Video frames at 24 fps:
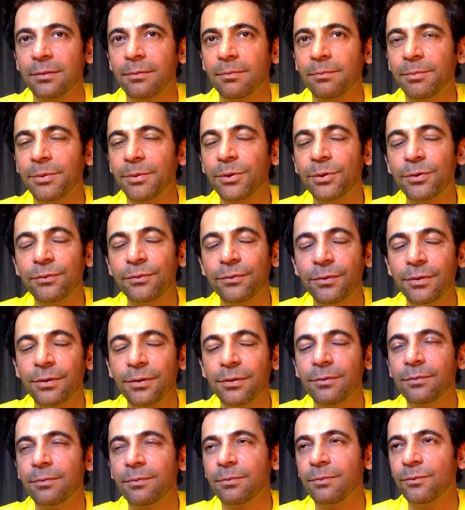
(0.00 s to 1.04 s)

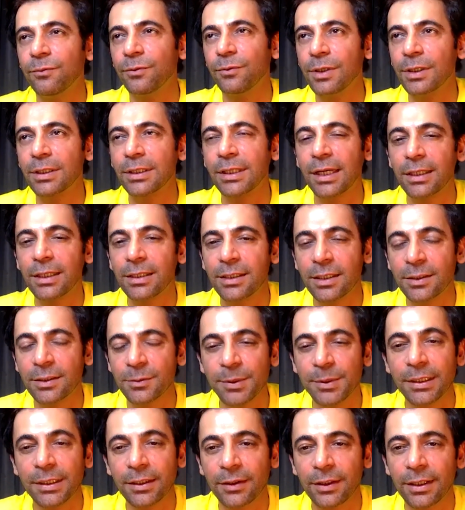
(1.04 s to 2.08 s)
beautiful work that has
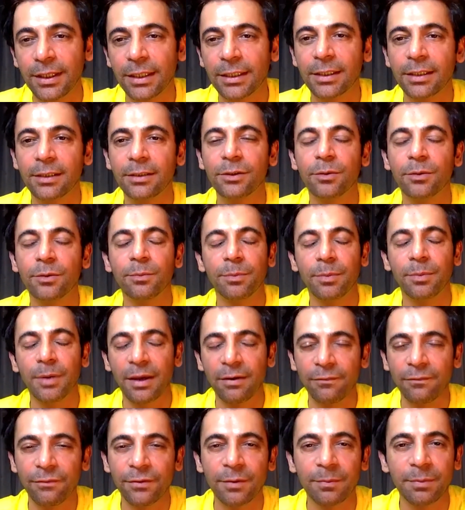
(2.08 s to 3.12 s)
been created,
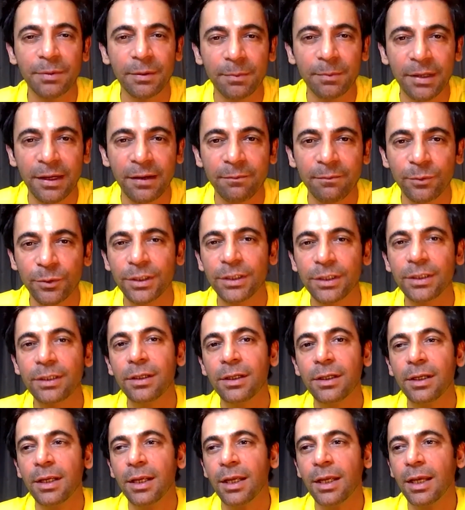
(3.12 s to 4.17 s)
effort people have put in.
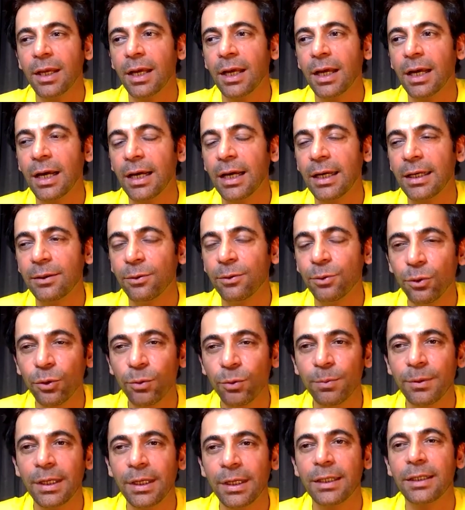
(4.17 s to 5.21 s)
I
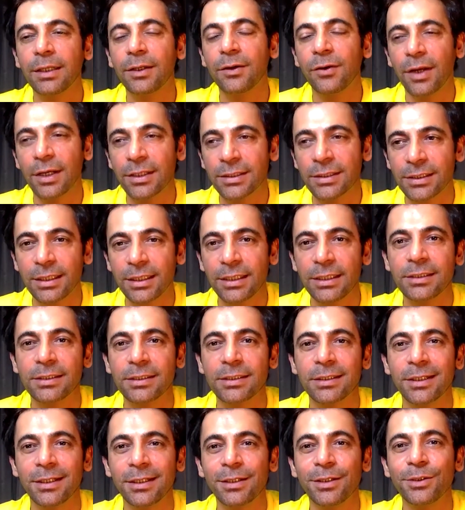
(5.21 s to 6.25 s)
hope that it
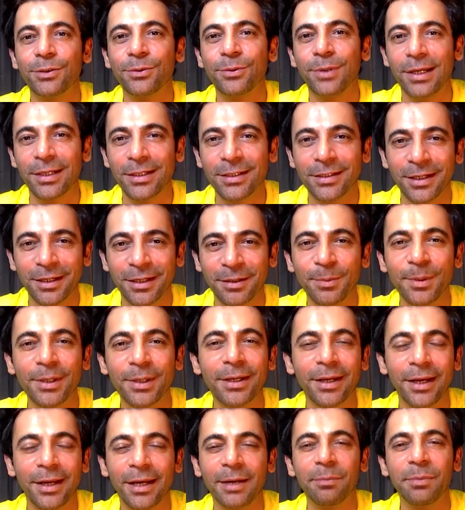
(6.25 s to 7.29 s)
translates into
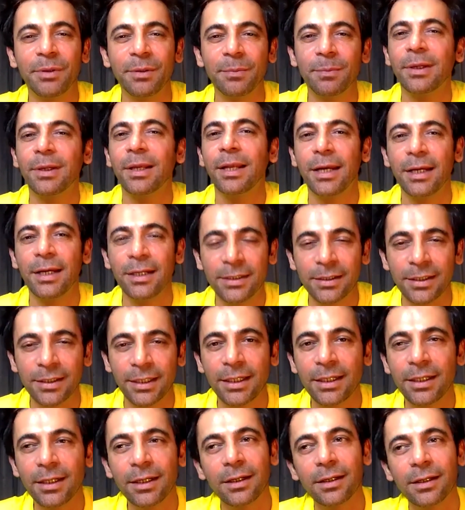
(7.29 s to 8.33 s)
entertainment and people are
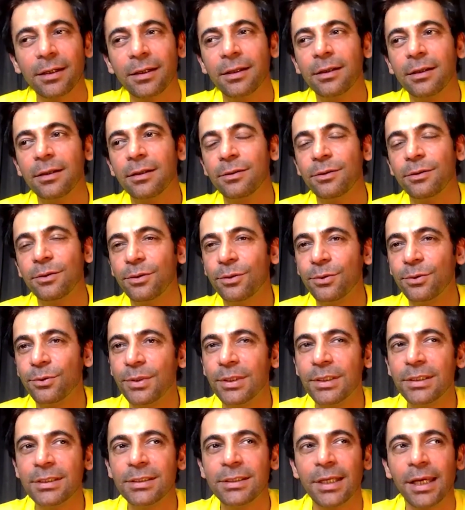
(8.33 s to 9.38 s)
entertained
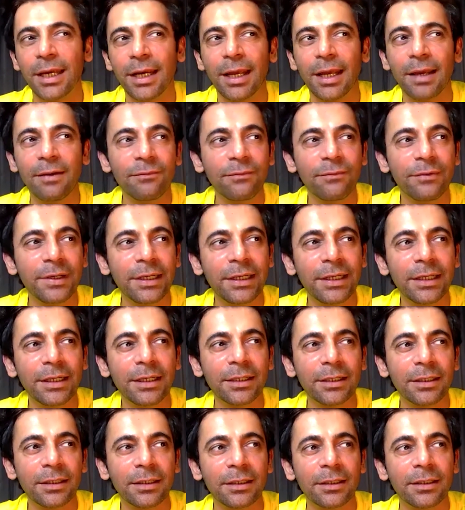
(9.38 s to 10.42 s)
through this. And I'm
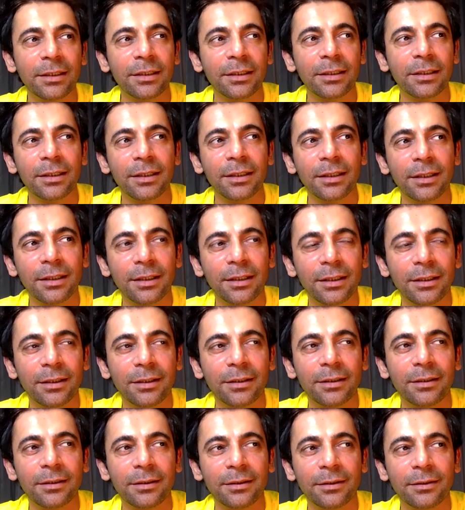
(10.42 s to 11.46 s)
feeling
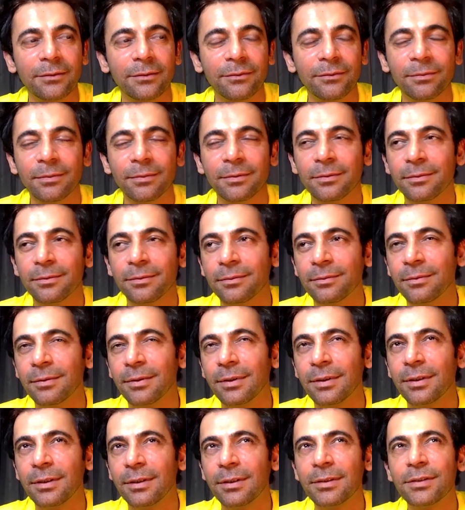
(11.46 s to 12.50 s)
a
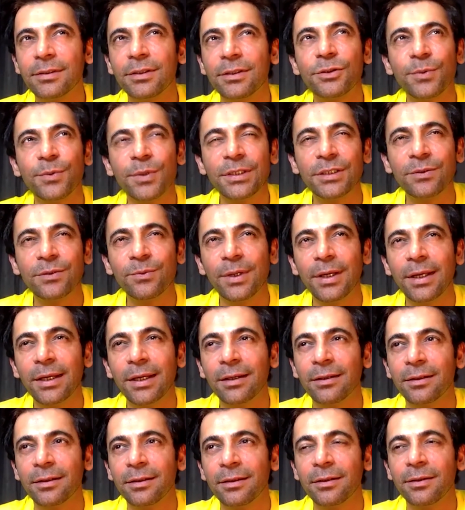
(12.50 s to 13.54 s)
situation where
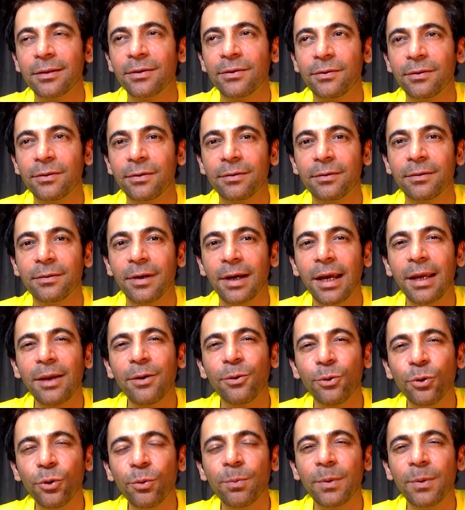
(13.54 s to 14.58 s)
I hope,